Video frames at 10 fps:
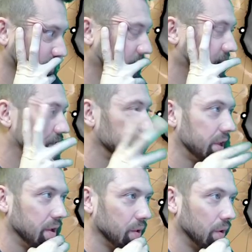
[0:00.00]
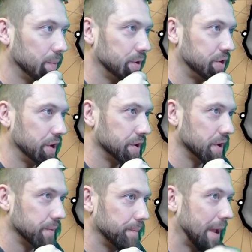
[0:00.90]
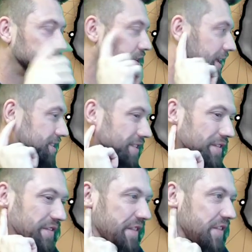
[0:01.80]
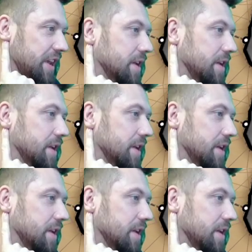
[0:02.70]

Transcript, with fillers: gets the kill on Magenta. and gets the 50.